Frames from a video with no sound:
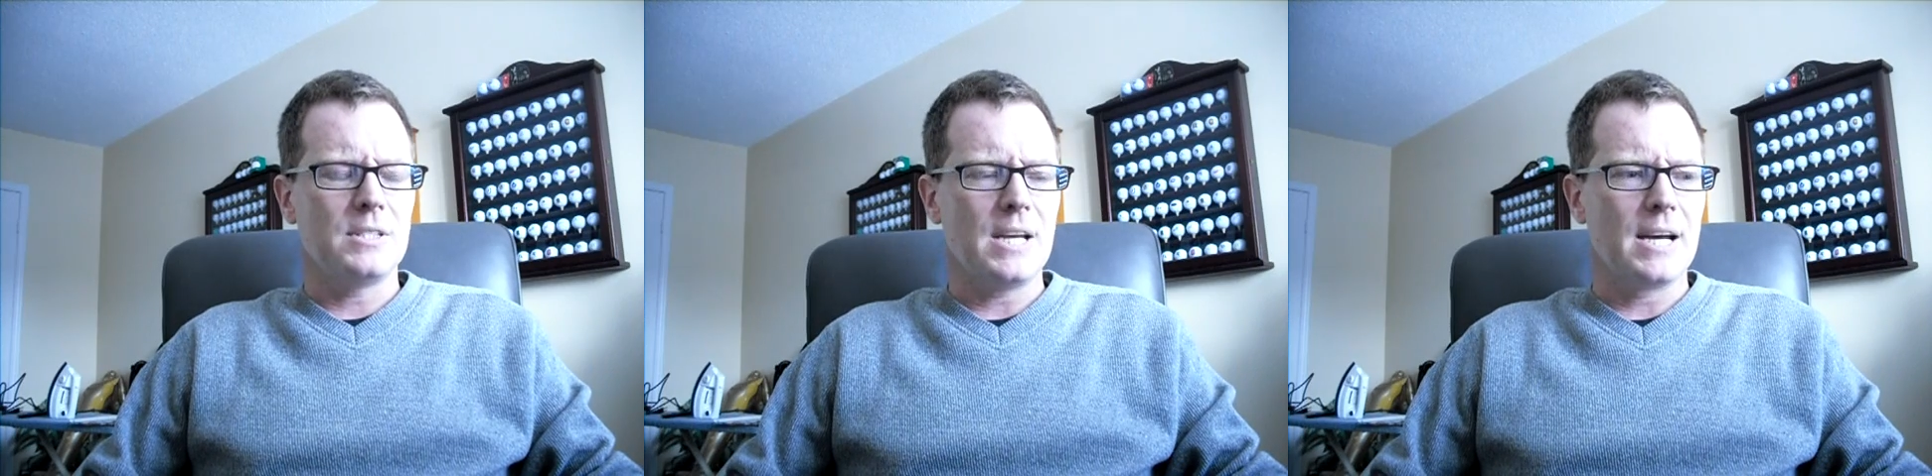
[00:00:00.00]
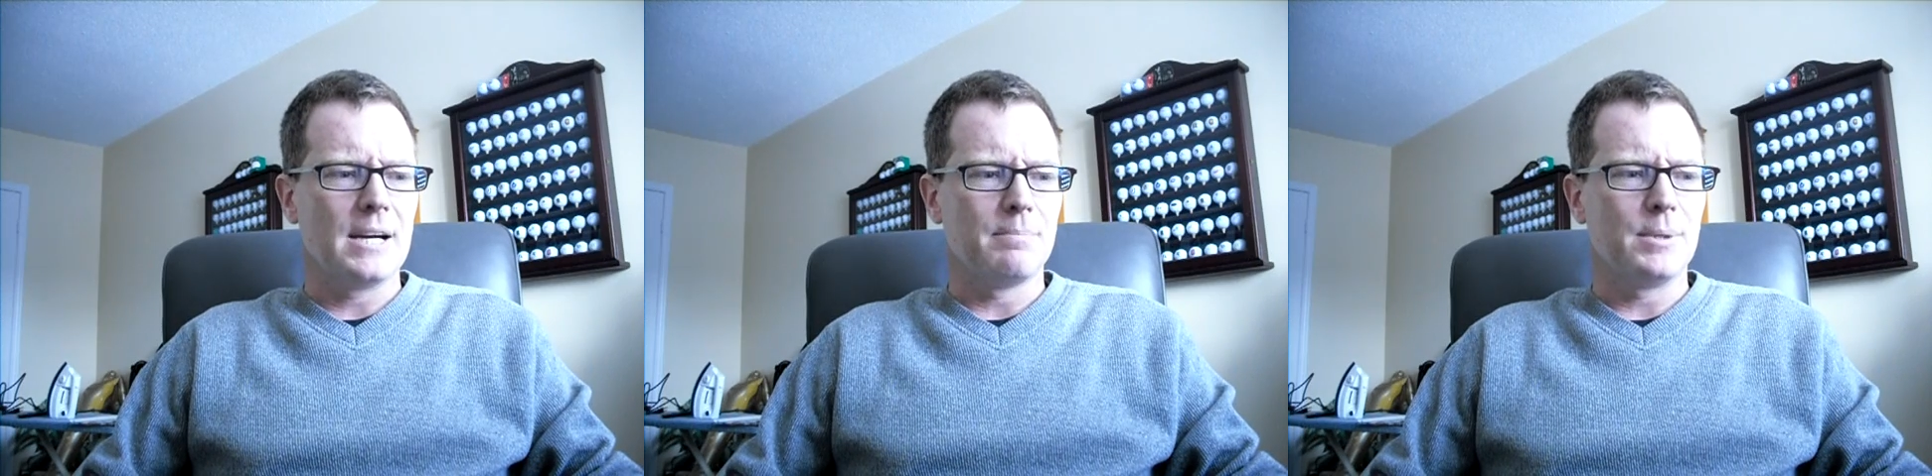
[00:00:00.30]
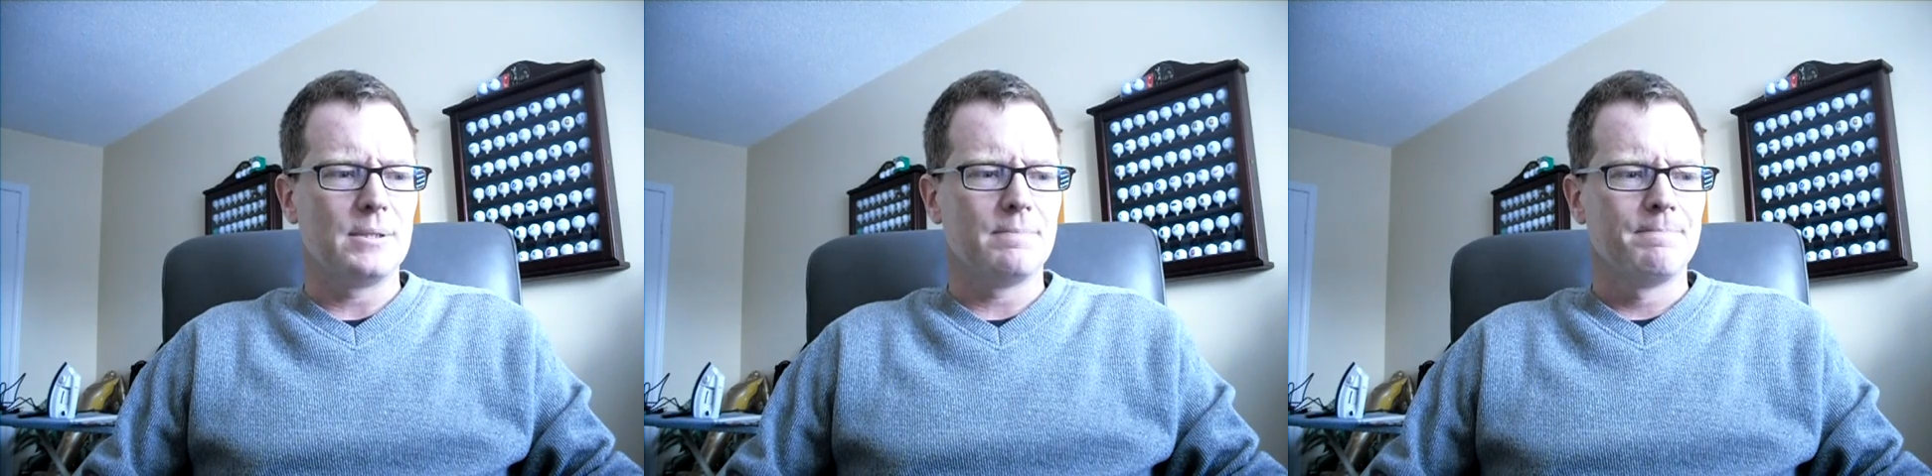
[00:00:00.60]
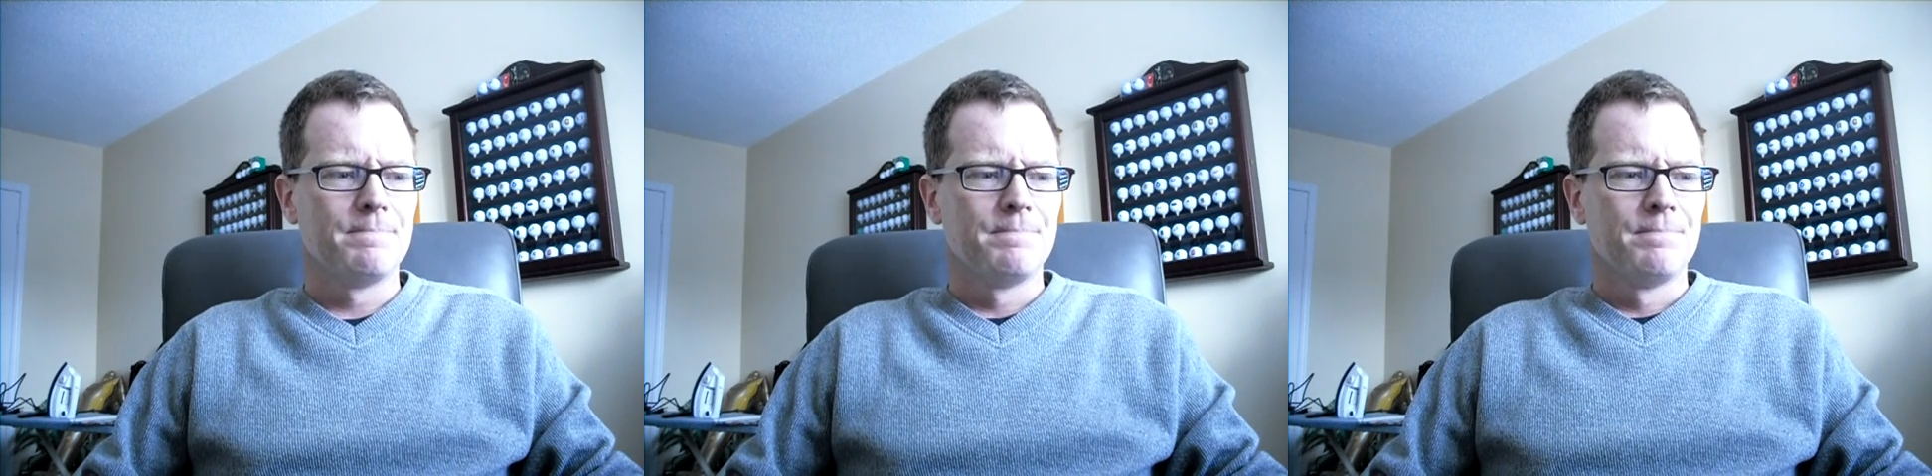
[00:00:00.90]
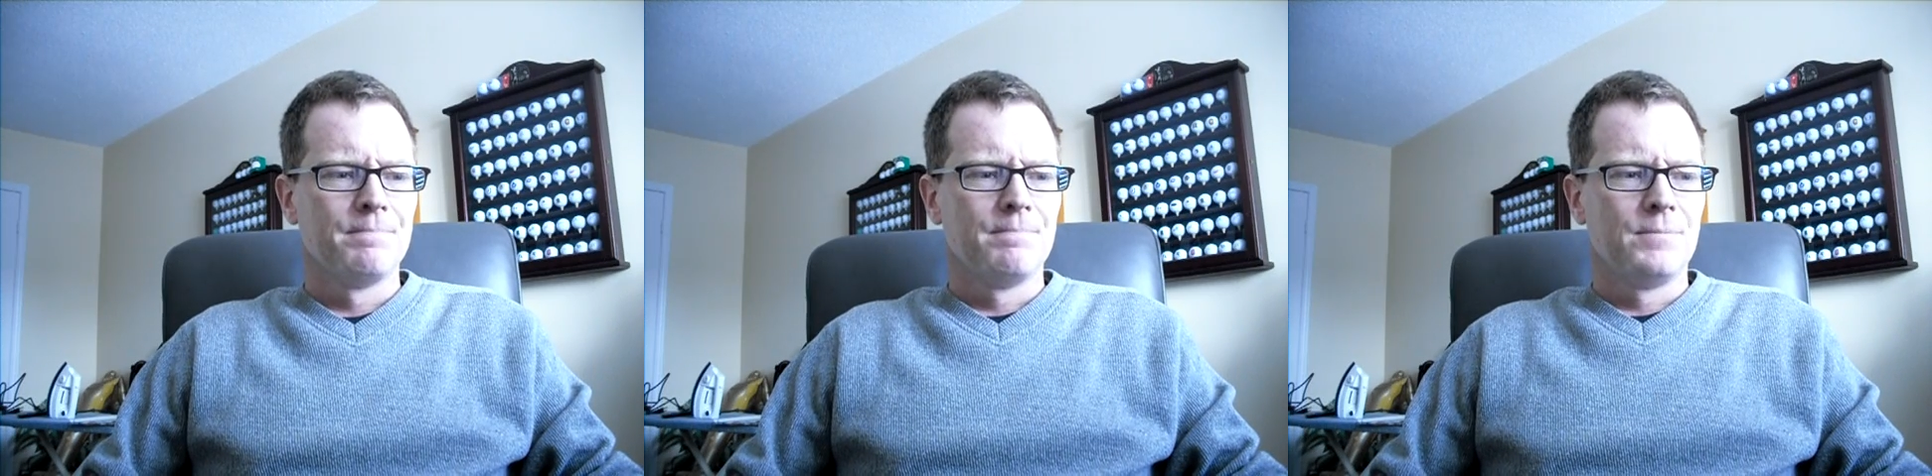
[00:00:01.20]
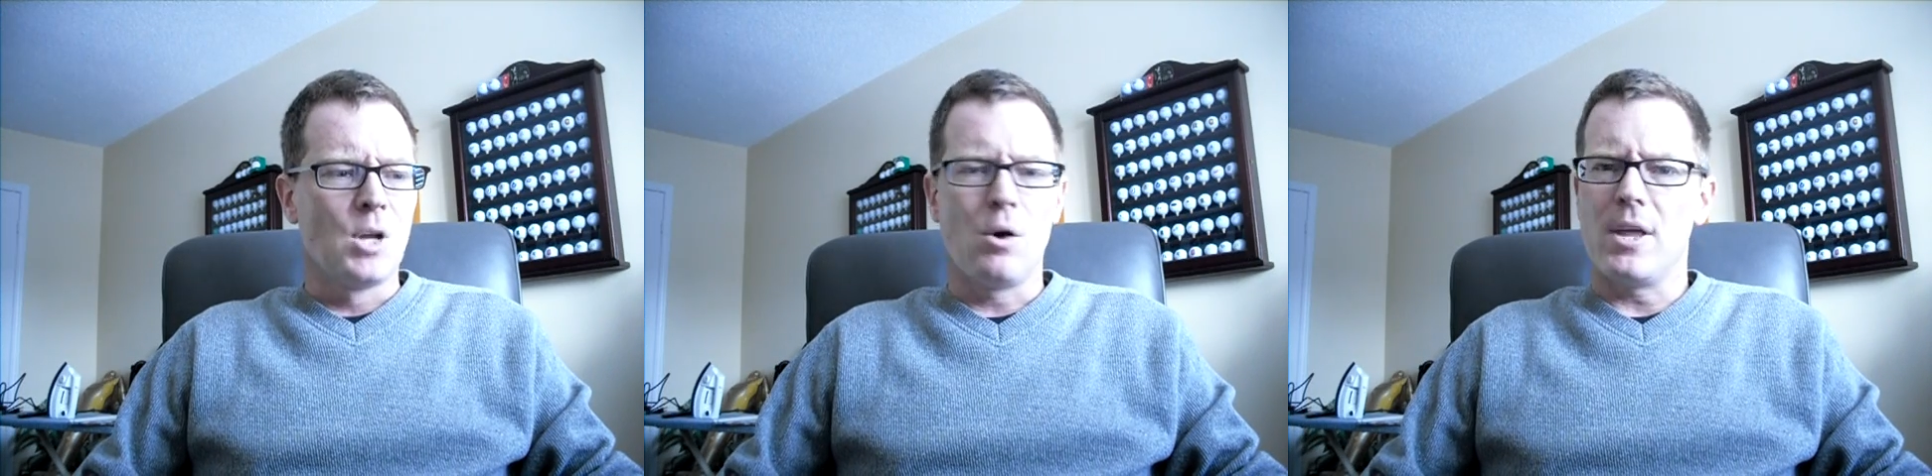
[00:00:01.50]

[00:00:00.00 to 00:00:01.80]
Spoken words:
Yeah, but no,